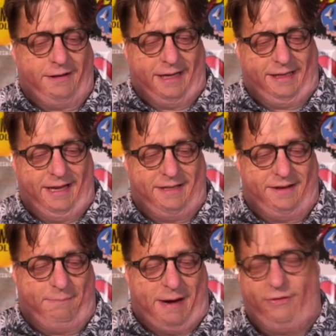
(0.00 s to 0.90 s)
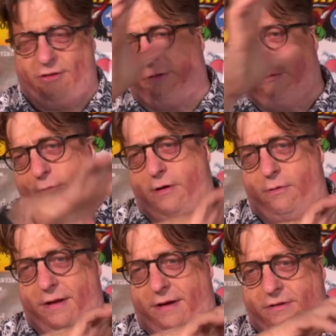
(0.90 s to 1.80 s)
Like, it's about this
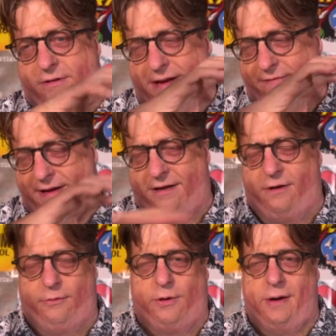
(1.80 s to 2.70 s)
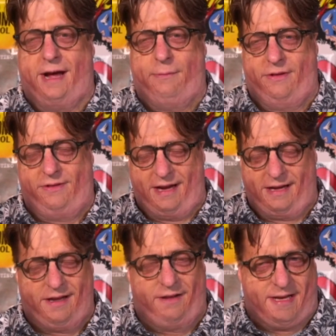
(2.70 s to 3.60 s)
crew that are trying to find out what's going on with this
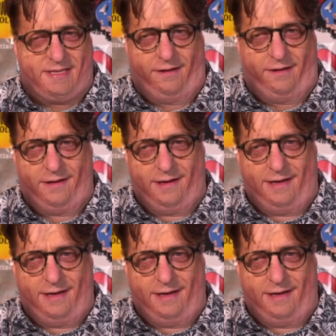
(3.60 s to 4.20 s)
alien vessel.